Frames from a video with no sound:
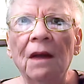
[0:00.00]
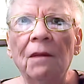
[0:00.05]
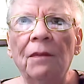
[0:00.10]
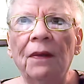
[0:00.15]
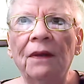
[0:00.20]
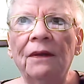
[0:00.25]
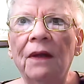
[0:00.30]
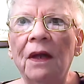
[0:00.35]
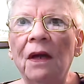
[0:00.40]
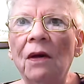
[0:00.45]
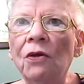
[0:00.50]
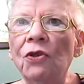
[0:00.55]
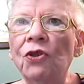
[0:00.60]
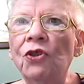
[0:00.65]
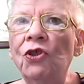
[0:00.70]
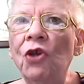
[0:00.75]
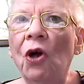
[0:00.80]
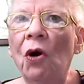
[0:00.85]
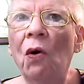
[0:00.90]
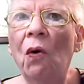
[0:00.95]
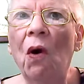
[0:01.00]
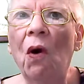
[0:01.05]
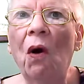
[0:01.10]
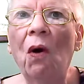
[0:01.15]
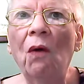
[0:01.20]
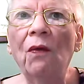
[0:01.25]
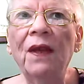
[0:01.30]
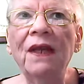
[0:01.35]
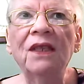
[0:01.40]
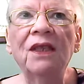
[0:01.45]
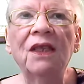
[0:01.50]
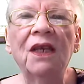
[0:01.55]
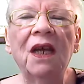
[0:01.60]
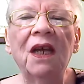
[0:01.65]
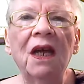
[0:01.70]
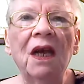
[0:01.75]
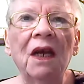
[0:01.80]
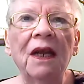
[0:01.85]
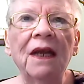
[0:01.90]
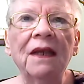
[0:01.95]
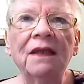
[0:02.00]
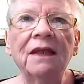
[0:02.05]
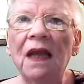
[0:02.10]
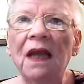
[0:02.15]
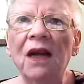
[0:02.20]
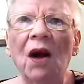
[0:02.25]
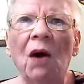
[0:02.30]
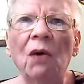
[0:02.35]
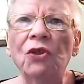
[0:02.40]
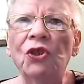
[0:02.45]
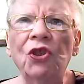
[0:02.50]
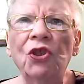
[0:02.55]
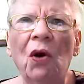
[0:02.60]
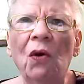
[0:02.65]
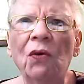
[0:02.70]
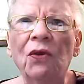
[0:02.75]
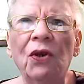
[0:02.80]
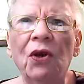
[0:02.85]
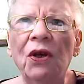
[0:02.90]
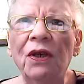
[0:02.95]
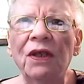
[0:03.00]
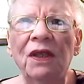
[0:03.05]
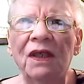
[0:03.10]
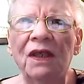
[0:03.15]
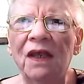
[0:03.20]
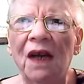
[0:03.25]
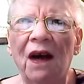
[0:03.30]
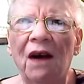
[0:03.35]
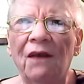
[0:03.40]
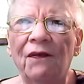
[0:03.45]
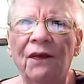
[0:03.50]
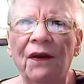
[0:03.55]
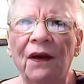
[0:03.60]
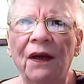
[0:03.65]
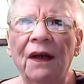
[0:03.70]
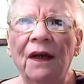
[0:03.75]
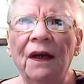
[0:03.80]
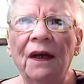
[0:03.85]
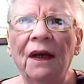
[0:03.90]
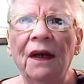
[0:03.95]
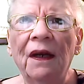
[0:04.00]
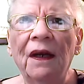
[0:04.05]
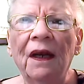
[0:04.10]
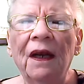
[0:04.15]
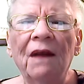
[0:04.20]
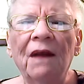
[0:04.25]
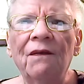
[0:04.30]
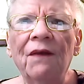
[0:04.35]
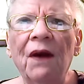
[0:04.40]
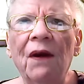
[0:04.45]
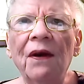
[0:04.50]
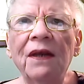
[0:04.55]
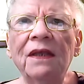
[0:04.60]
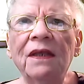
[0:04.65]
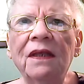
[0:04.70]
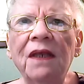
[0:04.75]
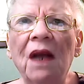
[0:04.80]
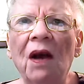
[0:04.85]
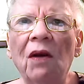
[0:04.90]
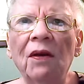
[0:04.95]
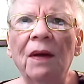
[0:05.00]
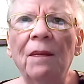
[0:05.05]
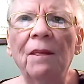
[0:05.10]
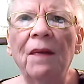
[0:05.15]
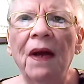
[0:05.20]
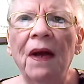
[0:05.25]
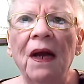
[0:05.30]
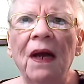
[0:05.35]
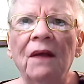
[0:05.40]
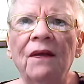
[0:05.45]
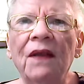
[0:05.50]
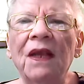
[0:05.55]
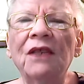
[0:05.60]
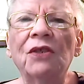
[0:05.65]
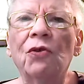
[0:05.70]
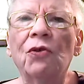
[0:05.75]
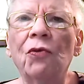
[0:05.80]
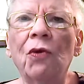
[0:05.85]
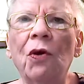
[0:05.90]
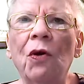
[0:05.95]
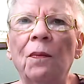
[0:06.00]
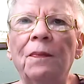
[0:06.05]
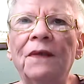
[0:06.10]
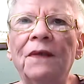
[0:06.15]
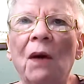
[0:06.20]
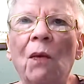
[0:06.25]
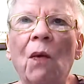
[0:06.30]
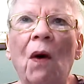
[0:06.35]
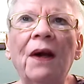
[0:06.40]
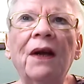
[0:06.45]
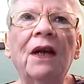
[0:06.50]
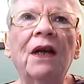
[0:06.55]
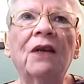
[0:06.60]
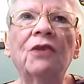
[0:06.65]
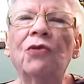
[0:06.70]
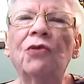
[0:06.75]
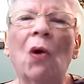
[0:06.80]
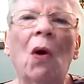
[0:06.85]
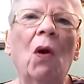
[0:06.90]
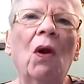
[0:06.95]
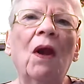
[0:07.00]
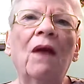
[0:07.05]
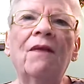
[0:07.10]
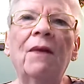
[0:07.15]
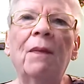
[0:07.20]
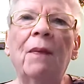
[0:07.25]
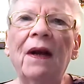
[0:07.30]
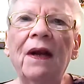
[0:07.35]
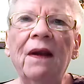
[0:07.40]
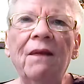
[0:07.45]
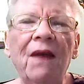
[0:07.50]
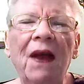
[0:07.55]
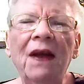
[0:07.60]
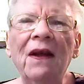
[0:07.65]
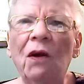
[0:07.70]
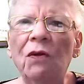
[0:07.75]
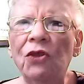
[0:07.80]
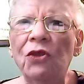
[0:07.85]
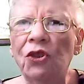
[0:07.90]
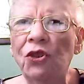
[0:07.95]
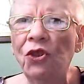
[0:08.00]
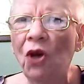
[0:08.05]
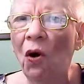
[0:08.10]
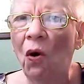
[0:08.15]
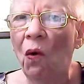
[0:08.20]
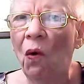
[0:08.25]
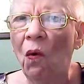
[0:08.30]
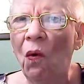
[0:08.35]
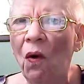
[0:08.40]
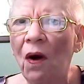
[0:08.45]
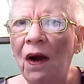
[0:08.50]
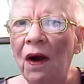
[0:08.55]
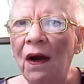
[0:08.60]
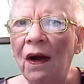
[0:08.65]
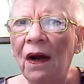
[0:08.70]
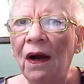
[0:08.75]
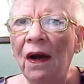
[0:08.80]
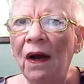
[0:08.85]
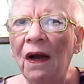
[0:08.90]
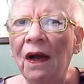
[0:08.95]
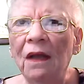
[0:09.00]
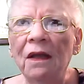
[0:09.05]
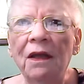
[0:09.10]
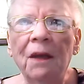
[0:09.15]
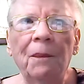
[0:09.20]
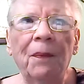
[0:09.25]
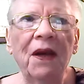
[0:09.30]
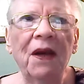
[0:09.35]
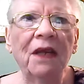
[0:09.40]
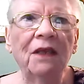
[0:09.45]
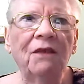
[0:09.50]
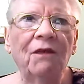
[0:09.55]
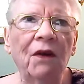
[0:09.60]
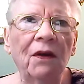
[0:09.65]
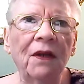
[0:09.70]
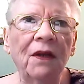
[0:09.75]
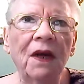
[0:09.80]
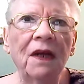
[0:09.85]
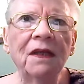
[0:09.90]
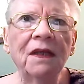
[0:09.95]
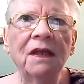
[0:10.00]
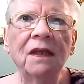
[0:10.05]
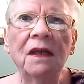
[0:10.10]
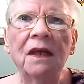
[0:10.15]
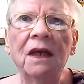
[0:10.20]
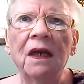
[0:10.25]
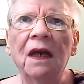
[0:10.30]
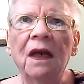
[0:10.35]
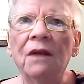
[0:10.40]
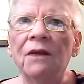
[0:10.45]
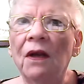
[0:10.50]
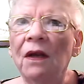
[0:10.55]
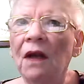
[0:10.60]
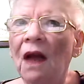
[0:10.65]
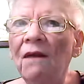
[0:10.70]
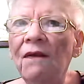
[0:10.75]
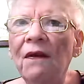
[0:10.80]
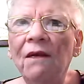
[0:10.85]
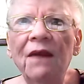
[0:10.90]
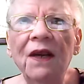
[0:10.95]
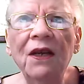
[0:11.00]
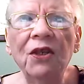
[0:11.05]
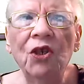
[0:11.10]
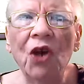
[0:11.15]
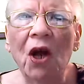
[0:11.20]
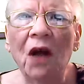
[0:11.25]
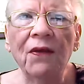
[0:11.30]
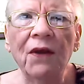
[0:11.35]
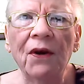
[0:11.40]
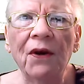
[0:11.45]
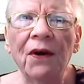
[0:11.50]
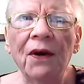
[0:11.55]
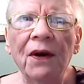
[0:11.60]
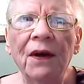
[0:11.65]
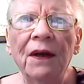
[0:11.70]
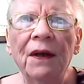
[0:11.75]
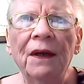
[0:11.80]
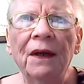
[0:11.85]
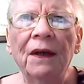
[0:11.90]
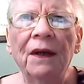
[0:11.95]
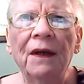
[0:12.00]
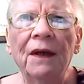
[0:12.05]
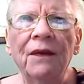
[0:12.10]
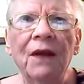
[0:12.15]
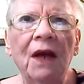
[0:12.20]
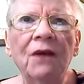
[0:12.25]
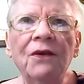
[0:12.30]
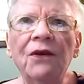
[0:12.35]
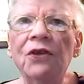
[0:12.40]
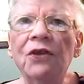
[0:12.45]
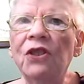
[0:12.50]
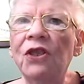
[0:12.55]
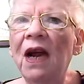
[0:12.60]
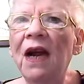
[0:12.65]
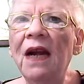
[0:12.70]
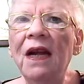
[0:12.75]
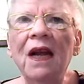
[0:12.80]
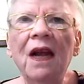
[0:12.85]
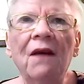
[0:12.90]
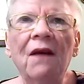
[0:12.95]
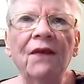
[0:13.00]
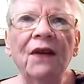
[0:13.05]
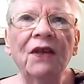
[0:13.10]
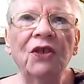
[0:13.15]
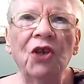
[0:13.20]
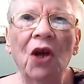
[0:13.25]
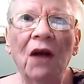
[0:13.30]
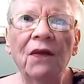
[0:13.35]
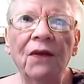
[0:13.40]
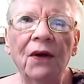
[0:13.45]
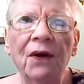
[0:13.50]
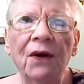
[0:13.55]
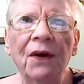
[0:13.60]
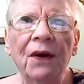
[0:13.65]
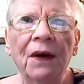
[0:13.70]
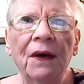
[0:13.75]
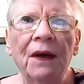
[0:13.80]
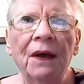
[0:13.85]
But they'll show all these killings. They don't show the good stuff. Very seldom, these groups that want to control everybody, they don't show the peacefulness, the love of each other, the understanding of each other,